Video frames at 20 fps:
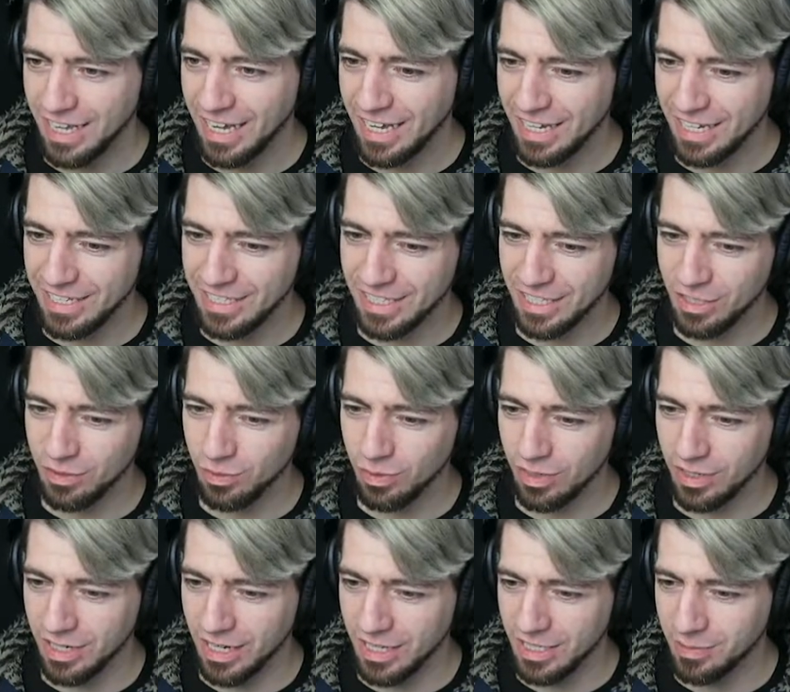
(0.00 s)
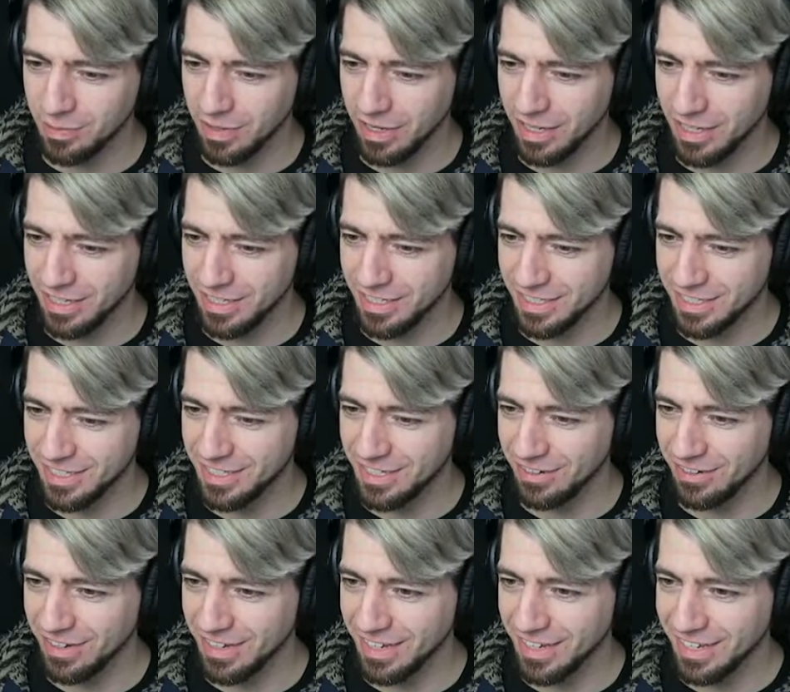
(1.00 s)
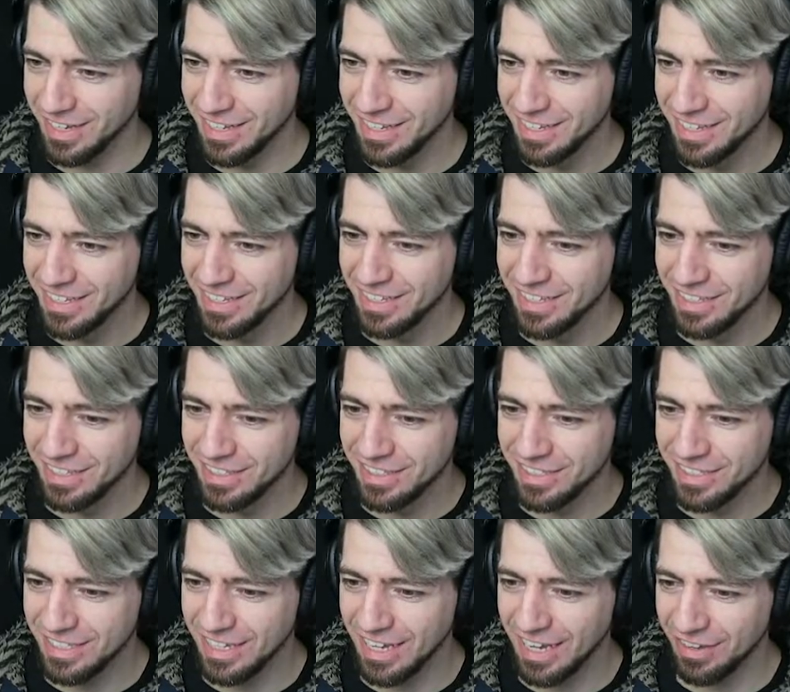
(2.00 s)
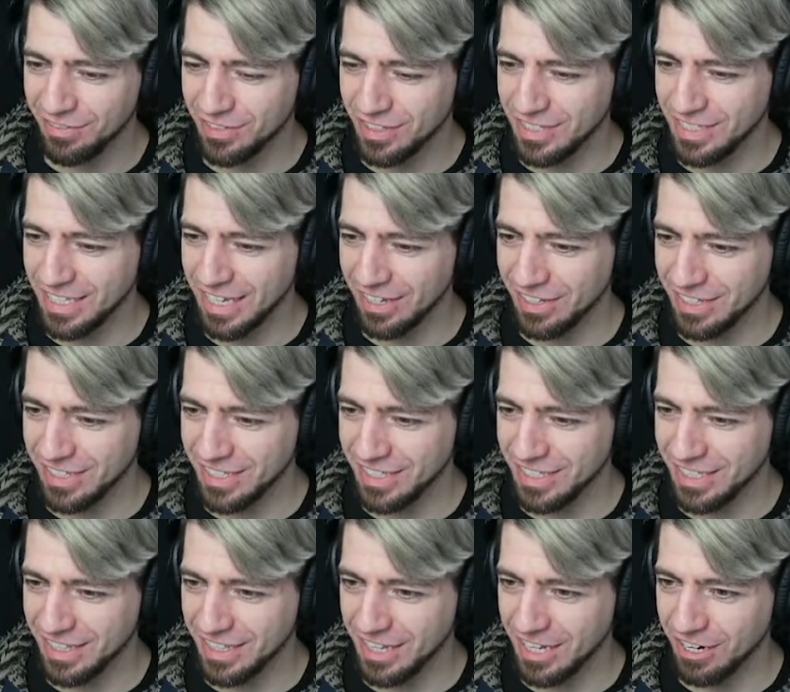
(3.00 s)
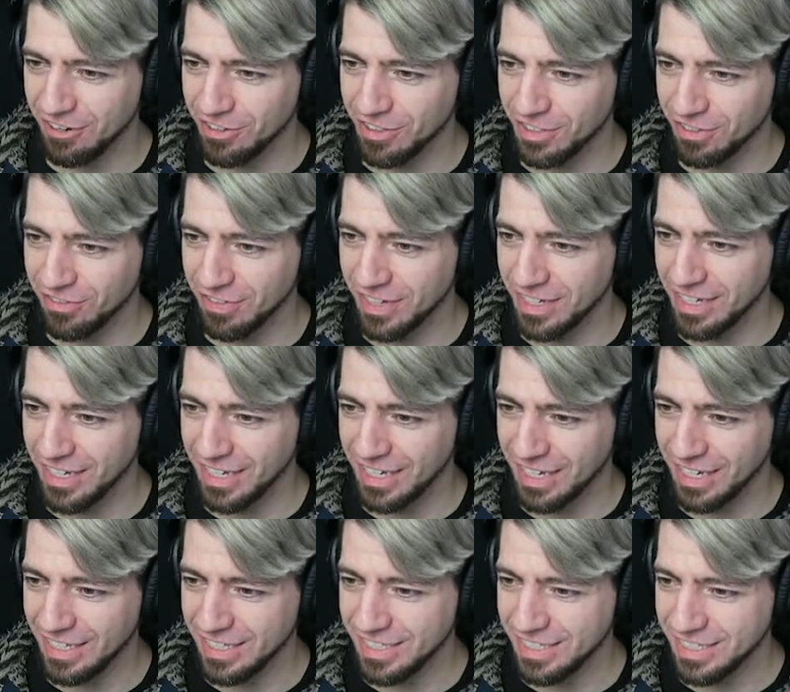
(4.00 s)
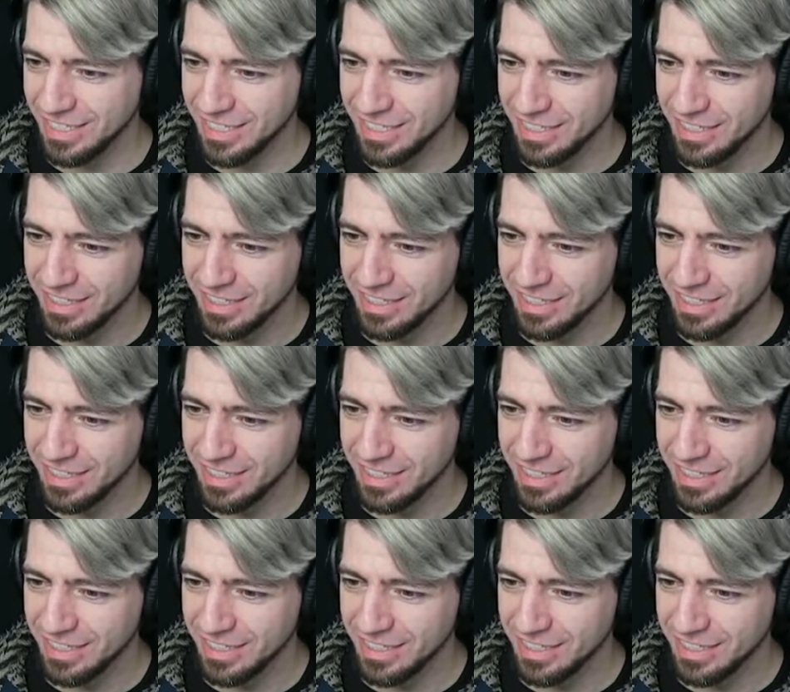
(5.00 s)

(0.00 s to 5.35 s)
I guess that's one less person to have to tell to sit there and defend, I guess.